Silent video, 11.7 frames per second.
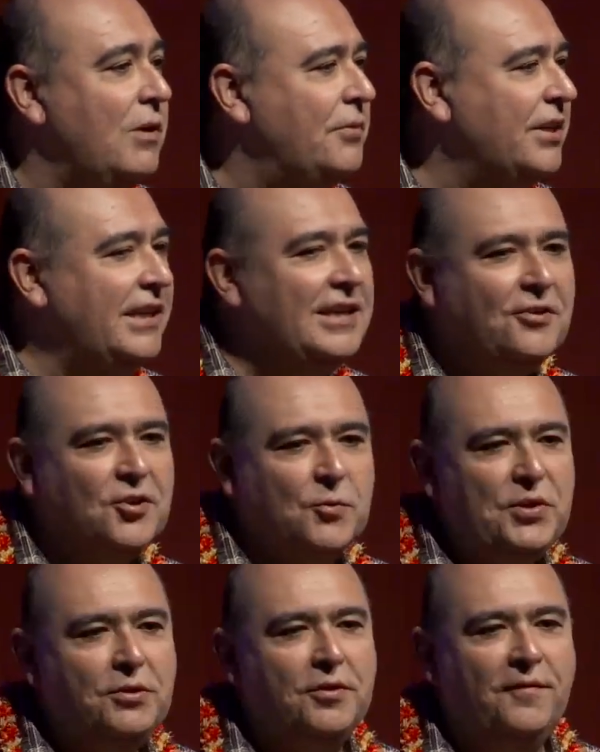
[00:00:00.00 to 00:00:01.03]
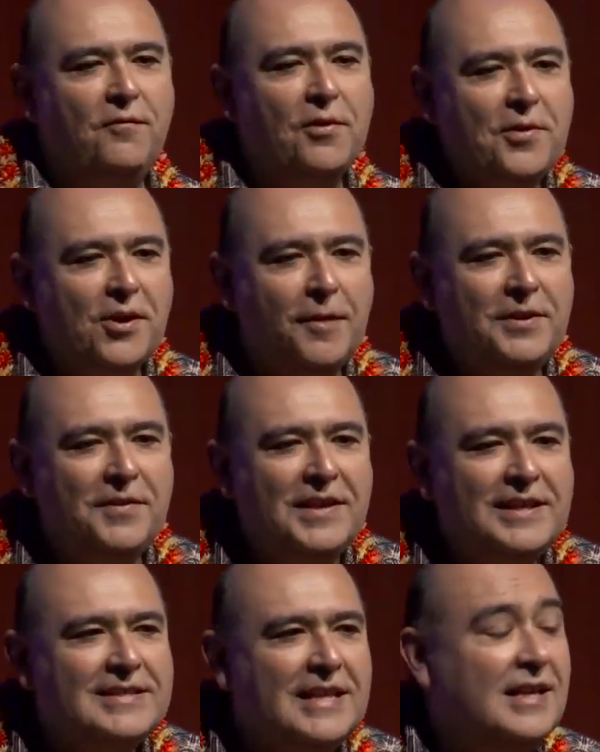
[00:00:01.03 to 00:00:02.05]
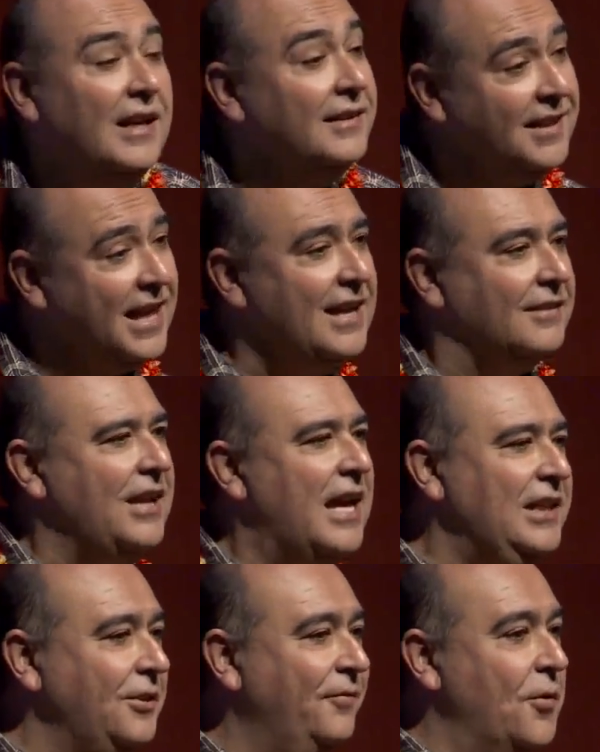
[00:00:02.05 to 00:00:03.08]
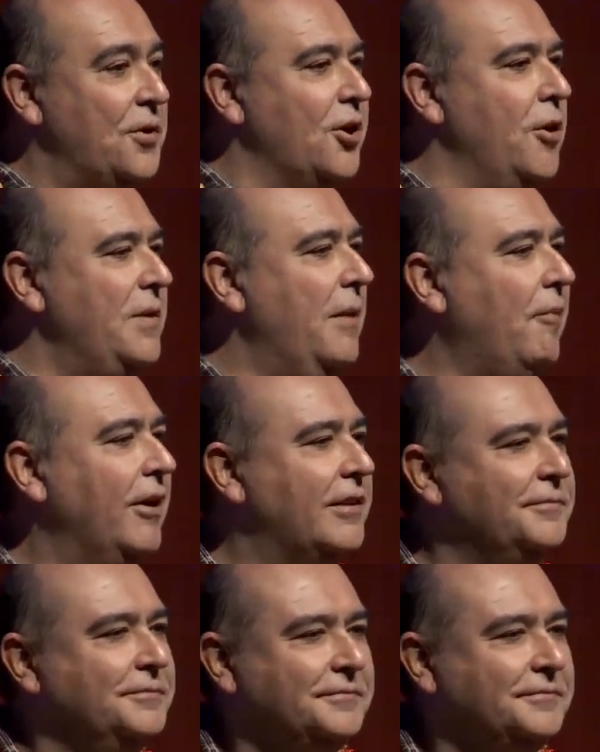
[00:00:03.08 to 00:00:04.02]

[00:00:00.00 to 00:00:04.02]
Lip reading: Remember Kinko's when you go to photocopy things? You're there, I need to photocopy a part.